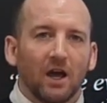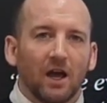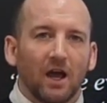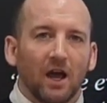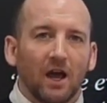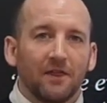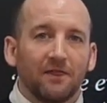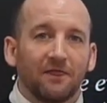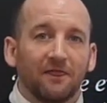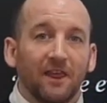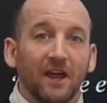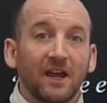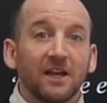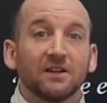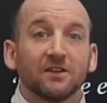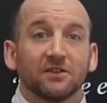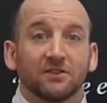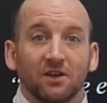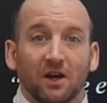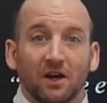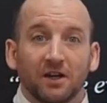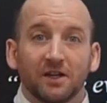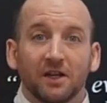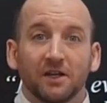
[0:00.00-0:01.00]
And they
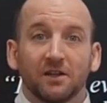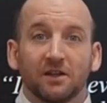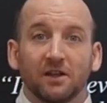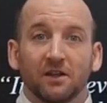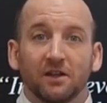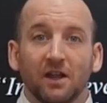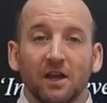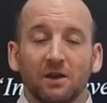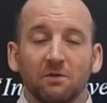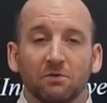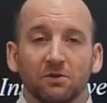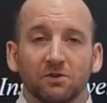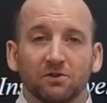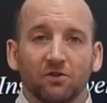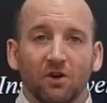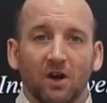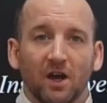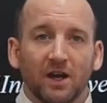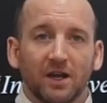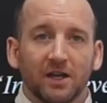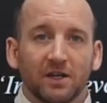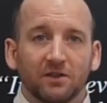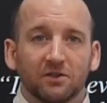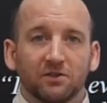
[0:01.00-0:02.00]
decided that they would
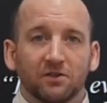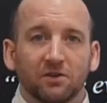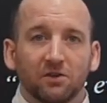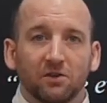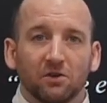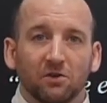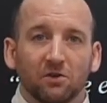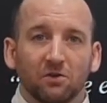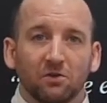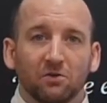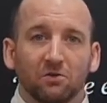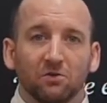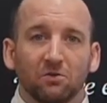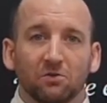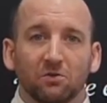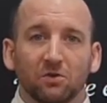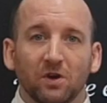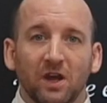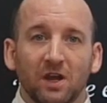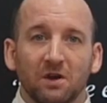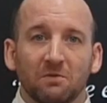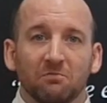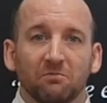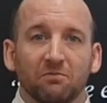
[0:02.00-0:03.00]
try
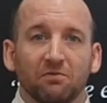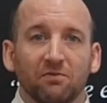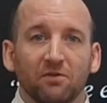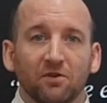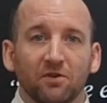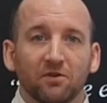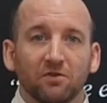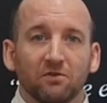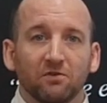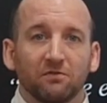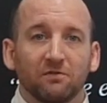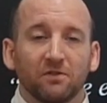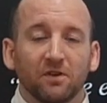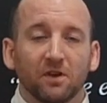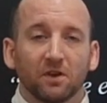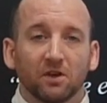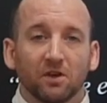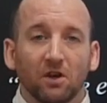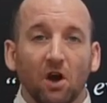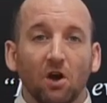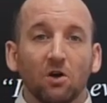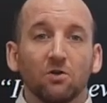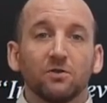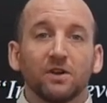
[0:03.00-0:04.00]
to improve the
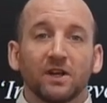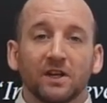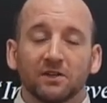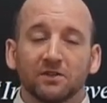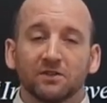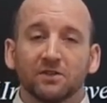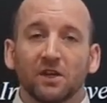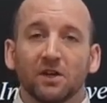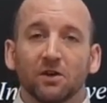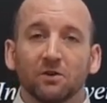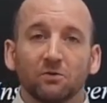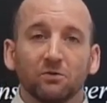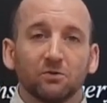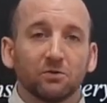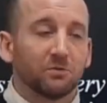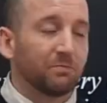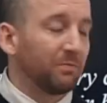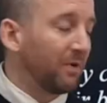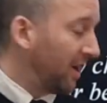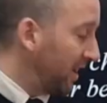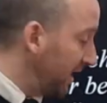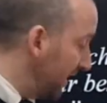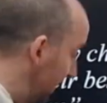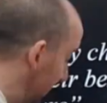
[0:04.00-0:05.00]
coding skills
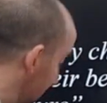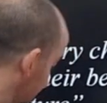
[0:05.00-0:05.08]
by